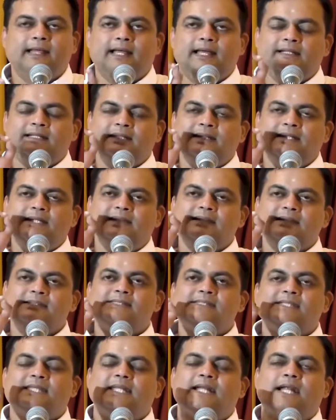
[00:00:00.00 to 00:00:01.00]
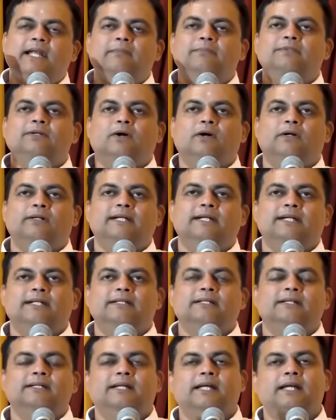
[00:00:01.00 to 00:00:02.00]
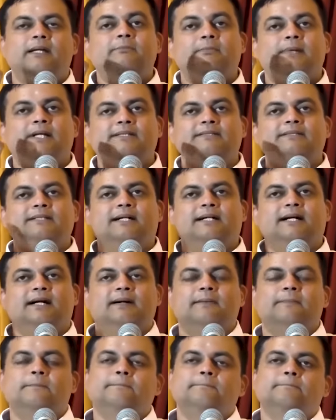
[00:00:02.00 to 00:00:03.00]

And he inscribed on it a mantra.